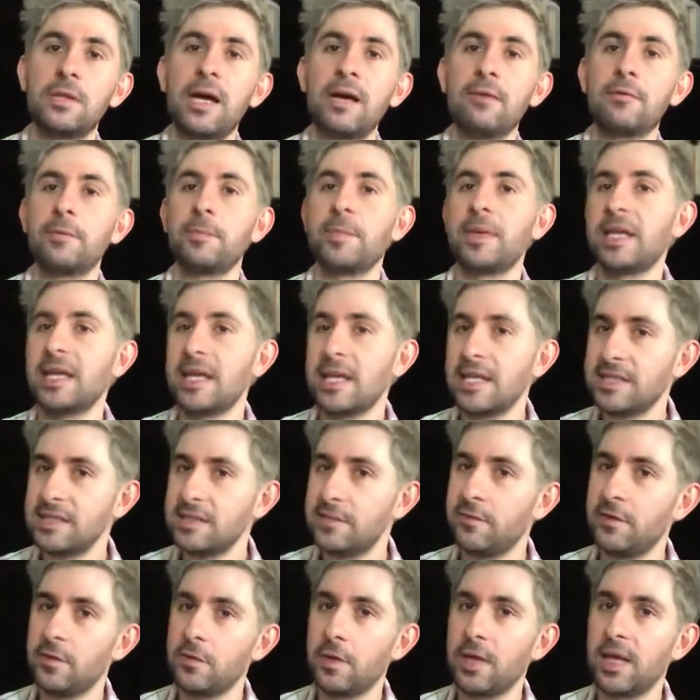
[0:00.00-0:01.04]
I would be
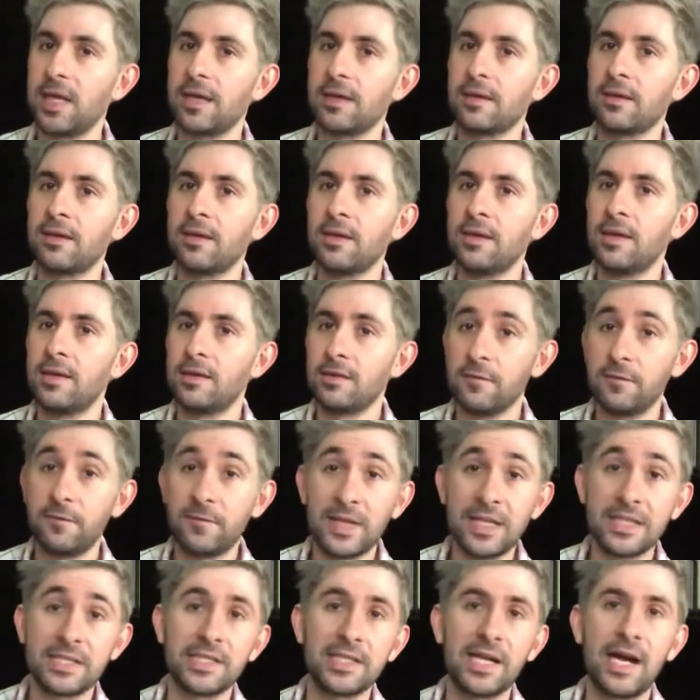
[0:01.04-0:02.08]
interviewing the
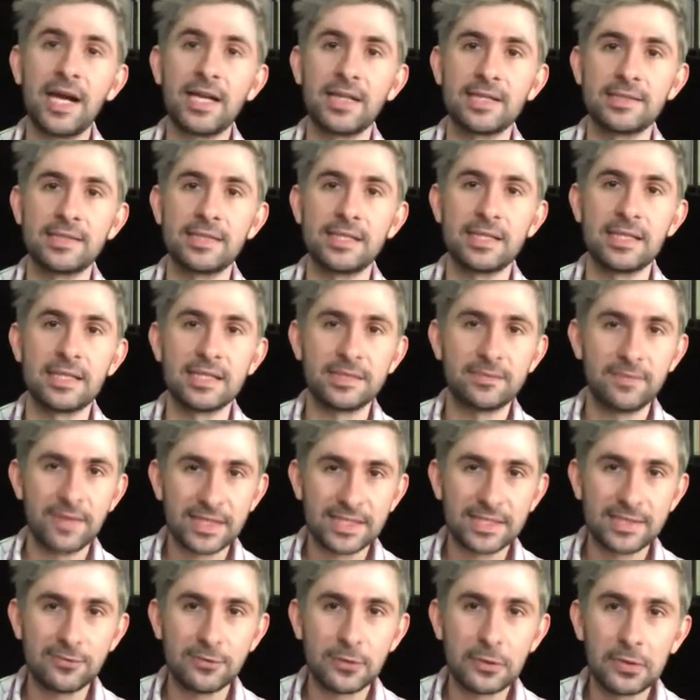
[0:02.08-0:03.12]
featured artists in this
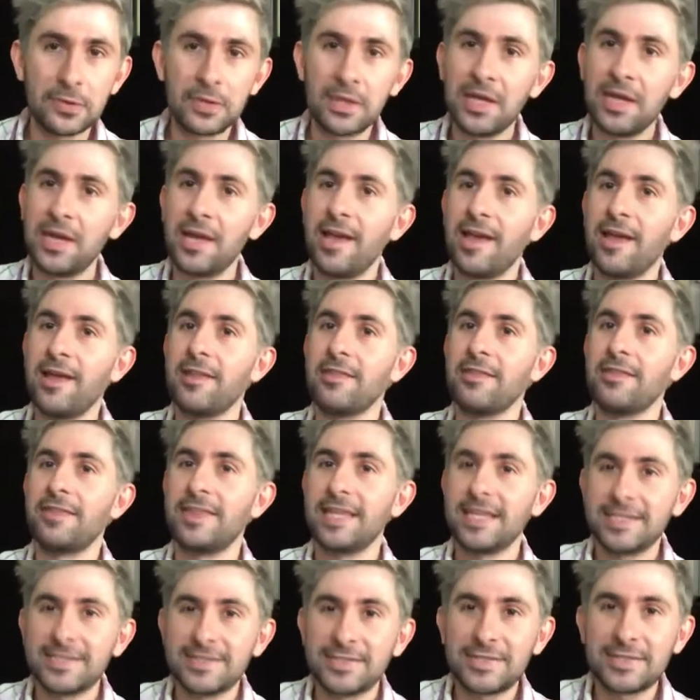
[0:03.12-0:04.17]
festival.
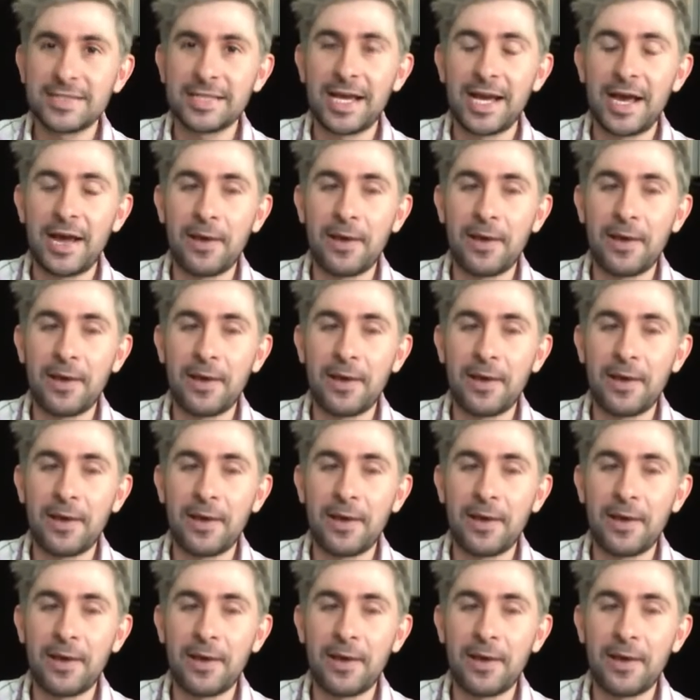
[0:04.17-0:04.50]
This